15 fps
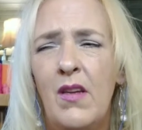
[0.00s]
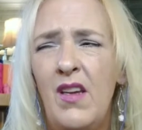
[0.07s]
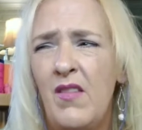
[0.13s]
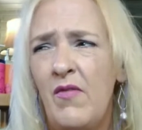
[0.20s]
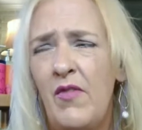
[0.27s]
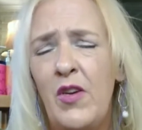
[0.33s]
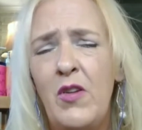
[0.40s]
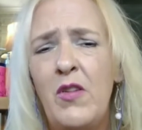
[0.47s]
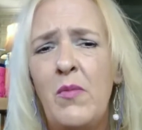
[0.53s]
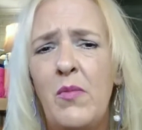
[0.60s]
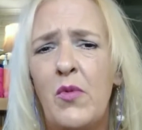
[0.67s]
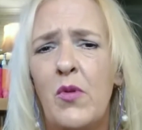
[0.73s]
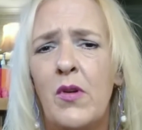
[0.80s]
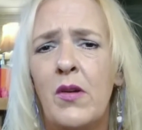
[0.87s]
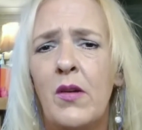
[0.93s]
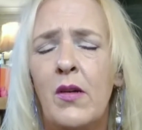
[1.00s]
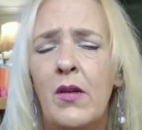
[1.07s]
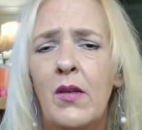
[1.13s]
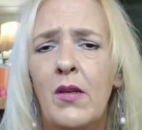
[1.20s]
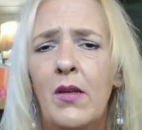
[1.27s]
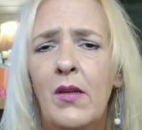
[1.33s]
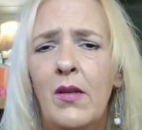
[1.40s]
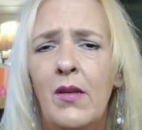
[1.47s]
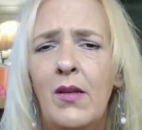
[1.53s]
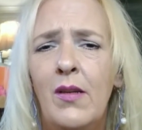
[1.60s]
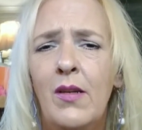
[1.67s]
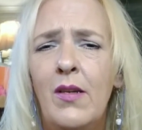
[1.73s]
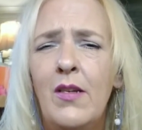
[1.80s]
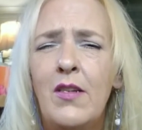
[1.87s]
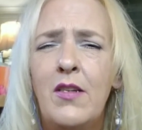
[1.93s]
And furthermore,
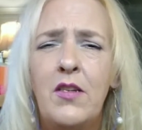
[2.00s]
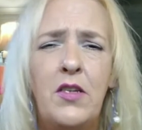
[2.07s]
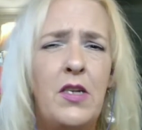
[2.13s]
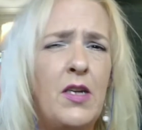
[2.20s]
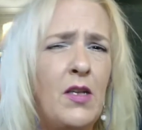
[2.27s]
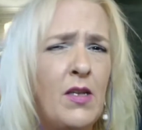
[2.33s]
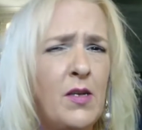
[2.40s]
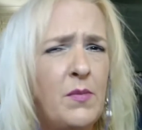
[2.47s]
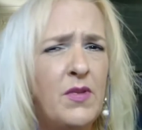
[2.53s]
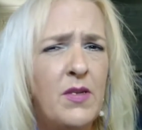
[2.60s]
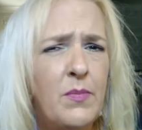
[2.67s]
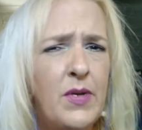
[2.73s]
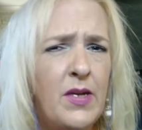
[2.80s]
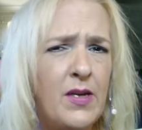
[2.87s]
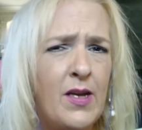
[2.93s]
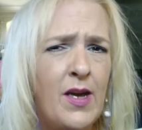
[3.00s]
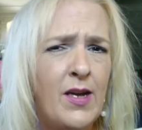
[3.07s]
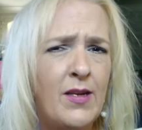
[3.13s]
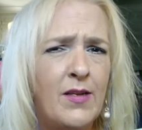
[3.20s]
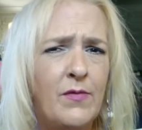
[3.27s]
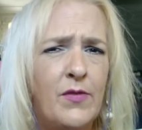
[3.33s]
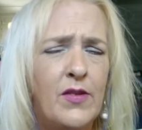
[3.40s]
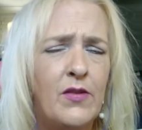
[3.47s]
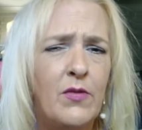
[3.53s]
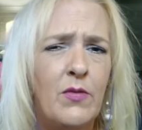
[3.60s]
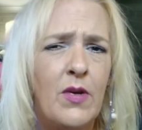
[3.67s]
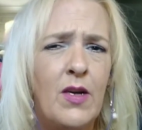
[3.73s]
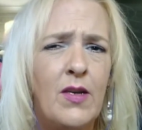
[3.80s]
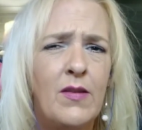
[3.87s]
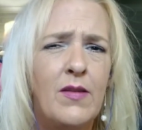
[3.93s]
she claims to be an activist,
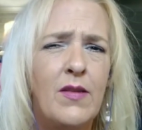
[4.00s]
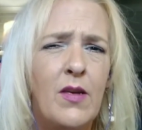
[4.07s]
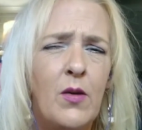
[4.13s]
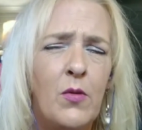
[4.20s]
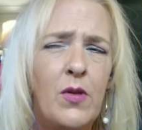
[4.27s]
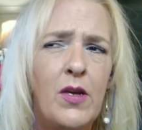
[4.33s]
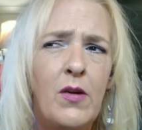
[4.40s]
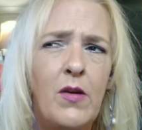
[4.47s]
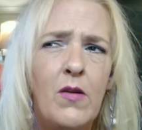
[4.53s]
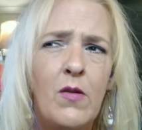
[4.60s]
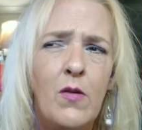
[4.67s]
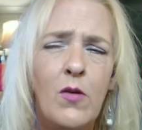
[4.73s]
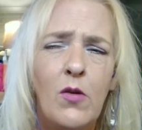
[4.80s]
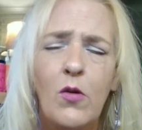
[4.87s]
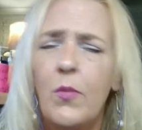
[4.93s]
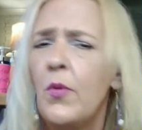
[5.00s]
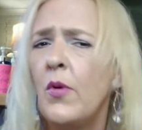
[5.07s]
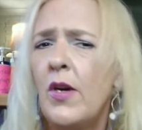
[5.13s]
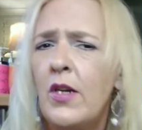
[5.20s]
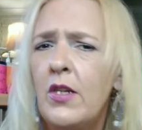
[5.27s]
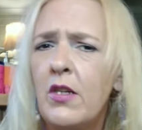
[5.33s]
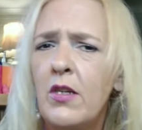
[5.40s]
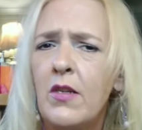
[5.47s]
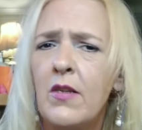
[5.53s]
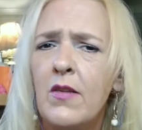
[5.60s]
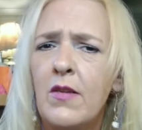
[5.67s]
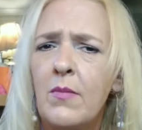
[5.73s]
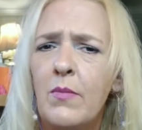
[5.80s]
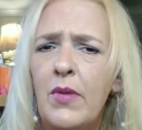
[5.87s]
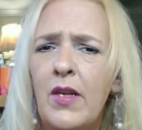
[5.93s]
right? So there are
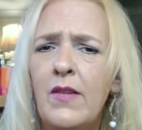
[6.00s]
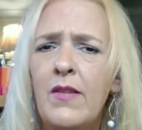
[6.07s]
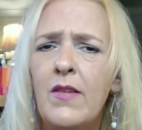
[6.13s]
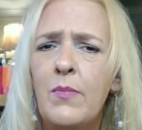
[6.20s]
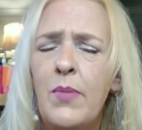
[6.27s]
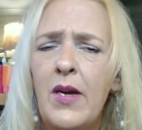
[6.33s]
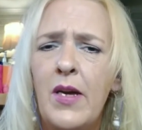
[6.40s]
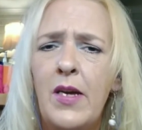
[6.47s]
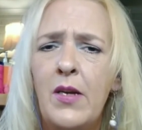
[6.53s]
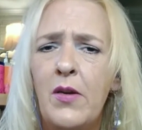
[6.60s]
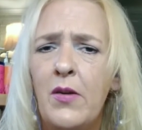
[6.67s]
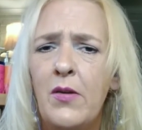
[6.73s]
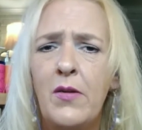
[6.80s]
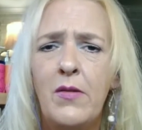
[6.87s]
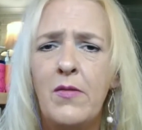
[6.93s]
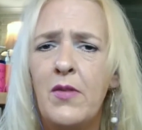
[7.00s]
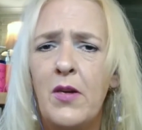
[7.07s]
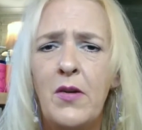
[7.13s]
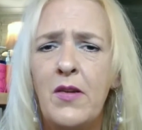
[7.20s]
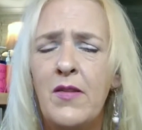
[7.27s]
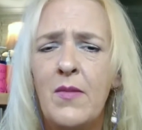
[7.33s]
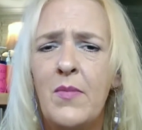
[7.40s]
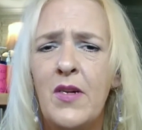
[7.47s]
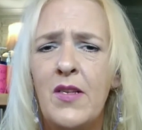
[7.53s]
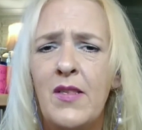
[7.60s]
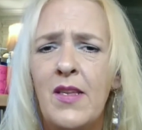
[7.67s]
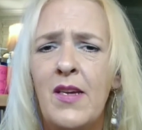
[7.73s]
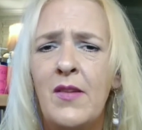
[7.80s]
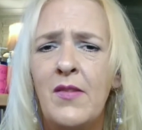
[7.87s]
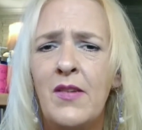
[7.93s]
corporations and places paying her thirty some
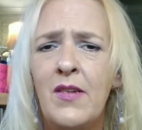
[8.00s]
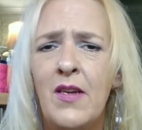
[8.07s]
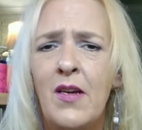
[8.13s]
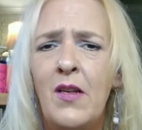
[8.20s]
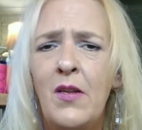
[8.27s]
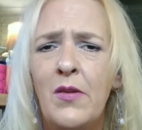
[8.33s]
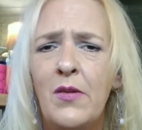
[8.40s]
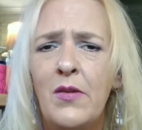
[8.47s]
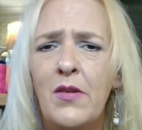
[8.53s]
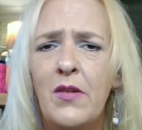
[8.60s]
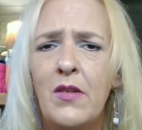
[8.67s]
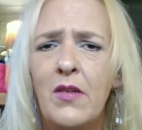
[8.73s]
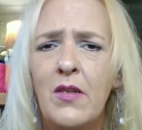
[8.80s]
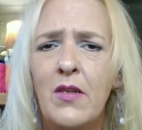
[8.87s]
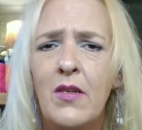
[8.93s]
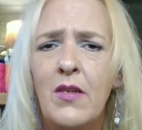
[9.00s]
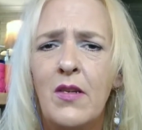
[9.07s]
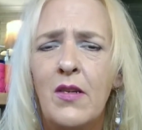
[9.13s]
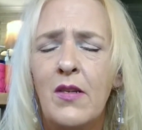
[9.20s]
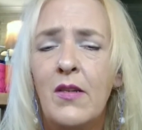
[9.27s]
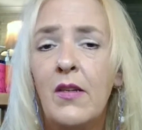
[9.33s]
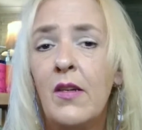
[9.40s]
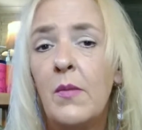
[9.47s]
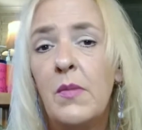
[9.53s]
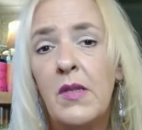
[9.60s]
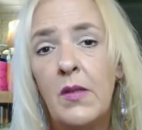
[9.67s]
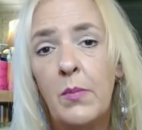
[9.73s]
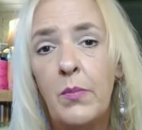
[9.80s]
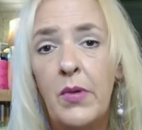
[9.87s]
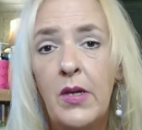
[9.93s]
odd thousand dollars to come
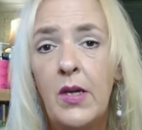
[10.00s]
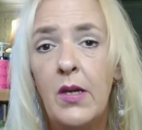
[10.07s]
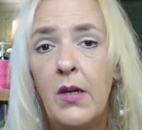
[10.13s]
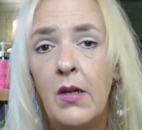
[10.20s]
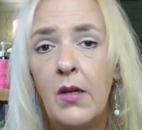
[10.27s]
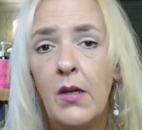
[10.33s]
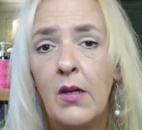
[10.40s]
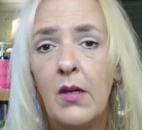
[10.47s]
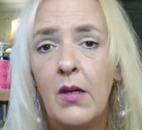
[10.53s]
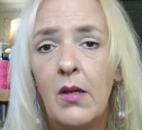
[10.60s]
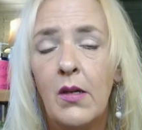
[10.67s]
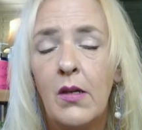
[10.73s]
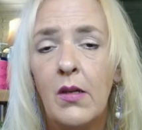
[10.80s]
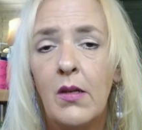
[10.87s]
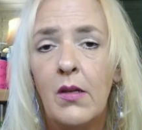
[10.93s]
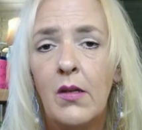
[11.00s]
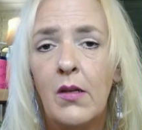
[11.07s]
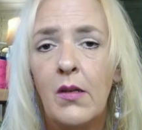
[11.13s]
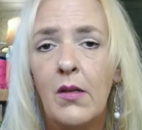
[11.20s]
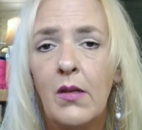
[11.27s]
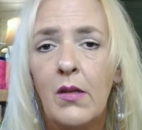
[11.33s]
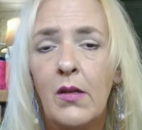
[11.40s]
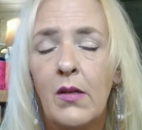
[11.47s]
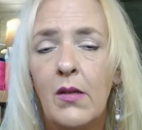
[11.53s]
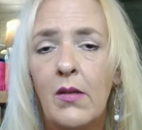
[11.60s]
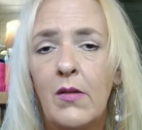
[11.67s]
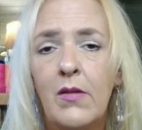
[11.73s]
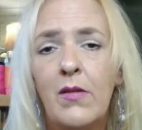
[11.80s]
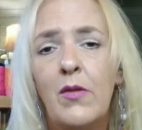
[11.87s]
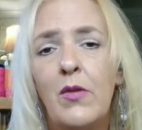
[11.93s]
speak
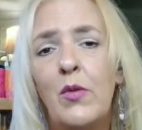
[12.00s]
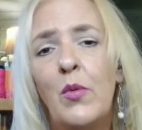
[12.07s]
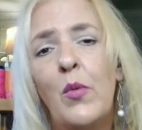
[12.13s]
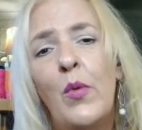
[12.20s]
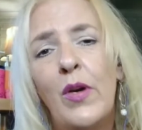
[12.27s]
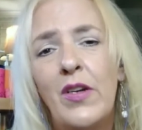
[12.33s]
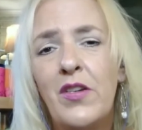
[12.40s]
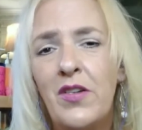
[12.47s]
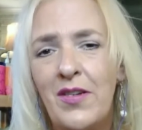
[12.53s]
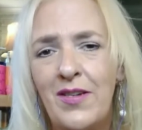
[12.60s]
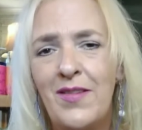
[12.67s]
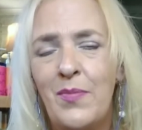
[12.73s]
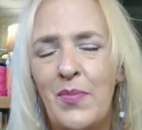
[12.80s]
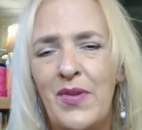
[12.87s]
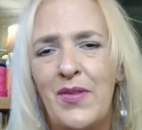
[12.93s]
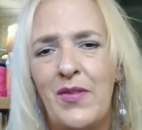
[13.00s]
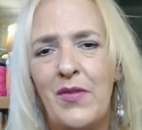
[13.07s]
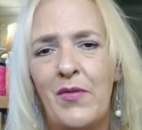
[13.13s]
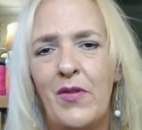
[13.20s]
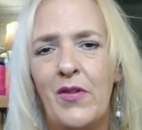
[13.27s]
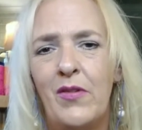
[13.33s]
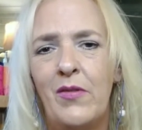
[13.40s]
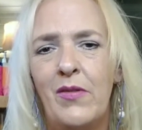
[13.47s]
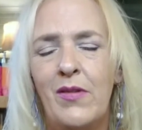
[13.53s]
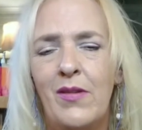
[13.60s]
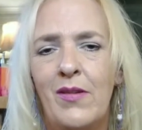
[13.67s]
to what she's been through.